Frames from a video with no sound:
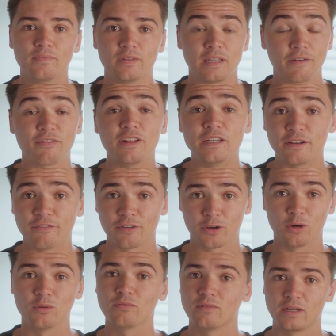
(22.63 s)
Definitely
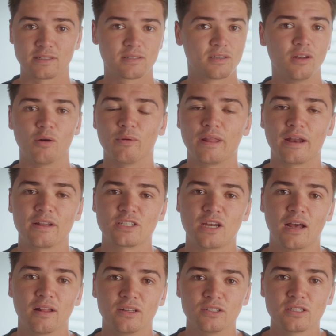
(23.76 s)
difficult, it's not without its
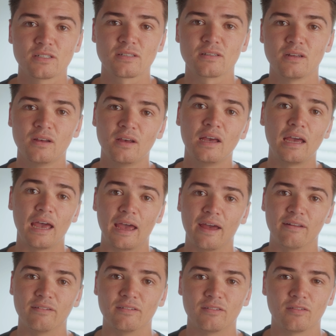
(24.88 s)
challenges,
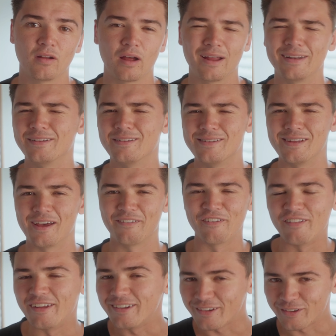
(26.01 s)
and I
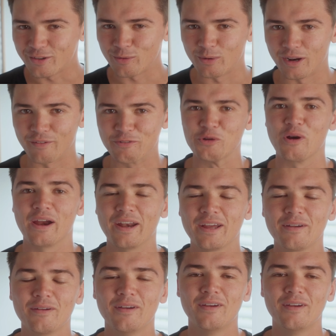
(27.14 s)
definitely didn't do enough training,